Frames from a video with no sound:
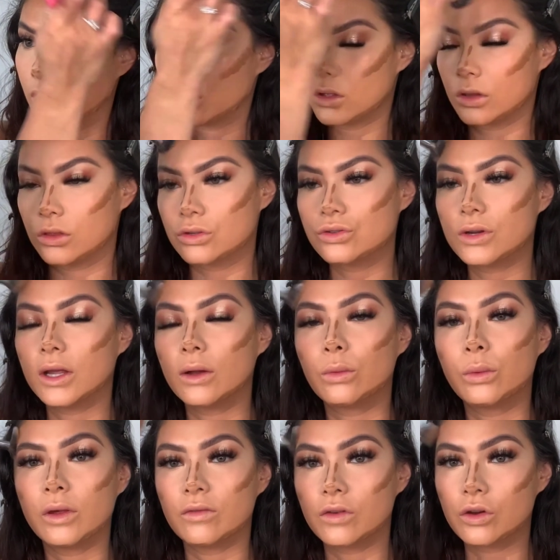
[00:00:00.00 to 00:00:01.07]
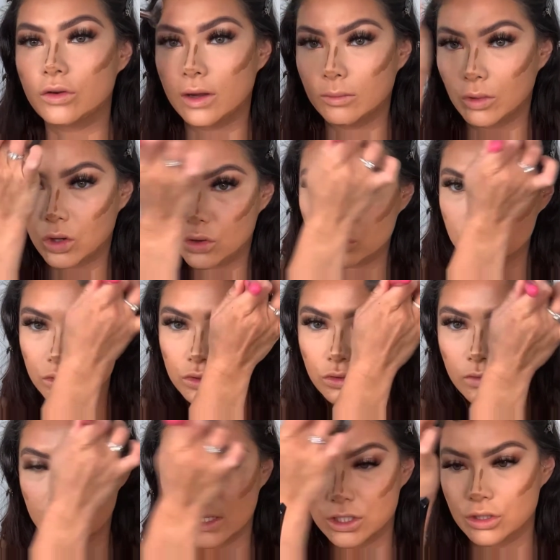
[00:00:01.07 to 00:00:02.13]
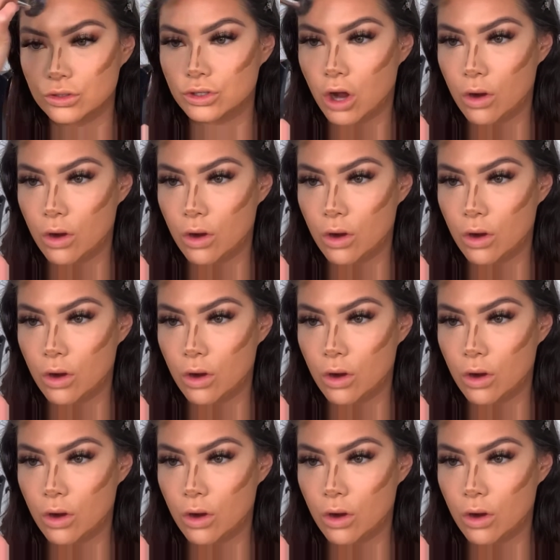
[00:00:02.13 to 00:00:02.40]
The trick with cream contour is you don't